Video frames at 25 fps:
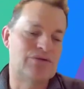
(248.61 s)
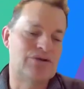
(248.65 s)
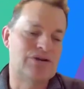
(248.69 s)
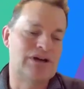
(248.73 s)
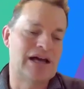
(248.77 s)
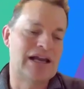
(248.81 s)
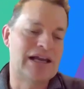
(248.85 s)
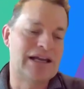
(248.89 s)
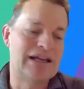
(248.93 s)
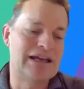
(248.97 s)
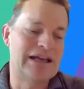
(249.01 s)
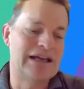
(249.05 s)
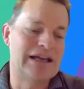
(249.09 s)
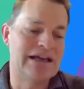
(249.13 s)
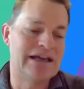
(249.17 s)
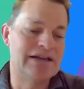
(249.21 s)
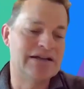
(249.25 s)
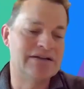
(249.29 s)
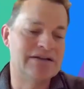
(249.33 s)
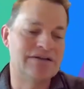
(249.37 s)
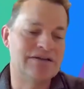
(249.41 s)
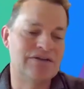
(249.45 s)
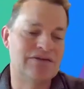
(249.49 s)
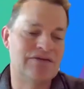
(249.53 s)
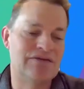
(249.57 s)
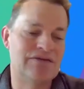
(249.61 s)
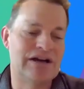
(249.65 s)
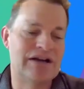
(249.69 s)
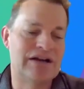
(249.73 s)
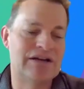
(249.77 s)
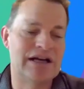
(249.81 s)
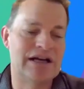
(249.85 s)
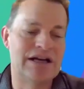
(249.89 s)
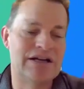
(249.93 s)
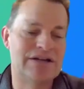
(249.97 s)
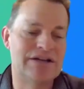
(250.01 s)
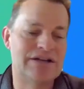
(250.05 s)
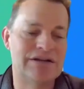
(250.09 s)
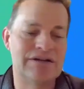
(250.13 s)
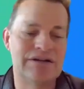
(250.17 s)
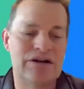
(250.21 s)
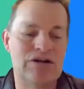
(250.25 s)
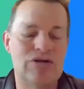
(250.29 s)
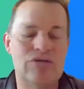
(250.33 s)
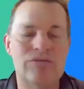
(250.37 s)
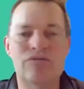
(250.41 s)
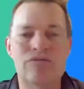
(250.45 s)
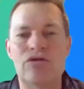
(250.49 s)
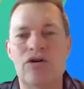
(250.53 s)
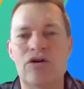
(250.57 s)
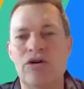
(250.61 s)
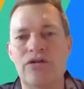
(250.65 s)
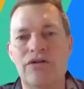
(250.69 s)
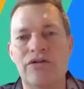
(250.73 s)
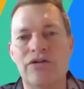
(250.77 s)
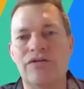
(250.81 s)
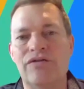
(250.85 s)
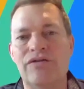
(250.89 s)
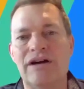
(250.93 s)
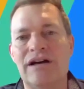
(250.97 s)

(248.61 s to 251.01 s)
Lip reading: would I lead the foundation and help grow the